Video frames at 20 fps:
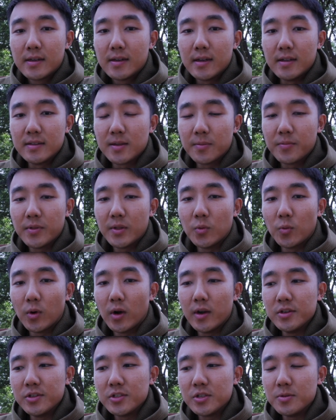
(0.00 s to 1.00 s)
it's something
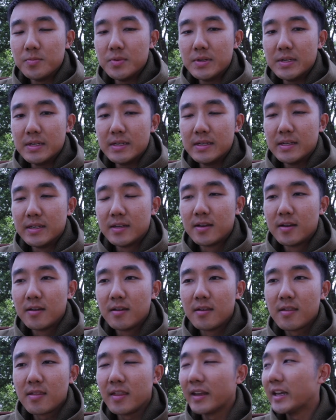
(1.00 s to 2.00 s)
where you should be
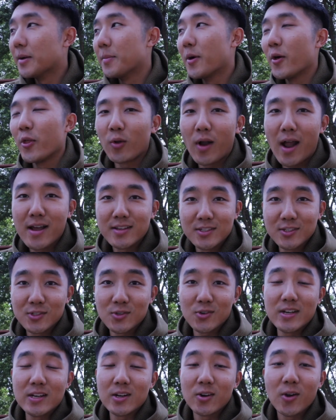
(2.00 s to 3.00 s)
thinking about the grass is
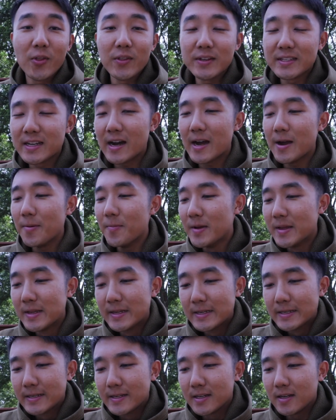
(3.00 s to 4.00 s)
greener all the time
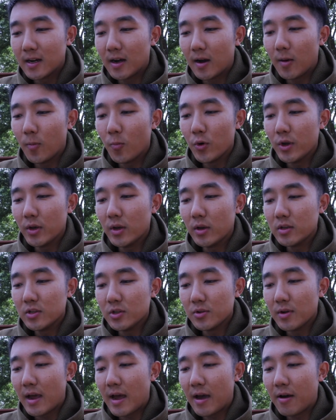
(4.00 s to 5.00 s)
um, when
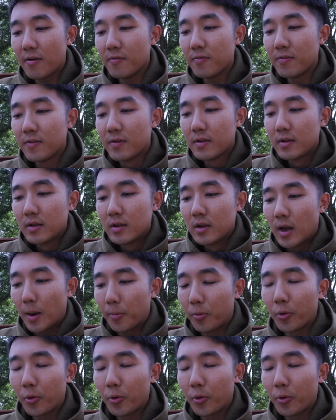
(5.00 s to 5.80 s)
you have a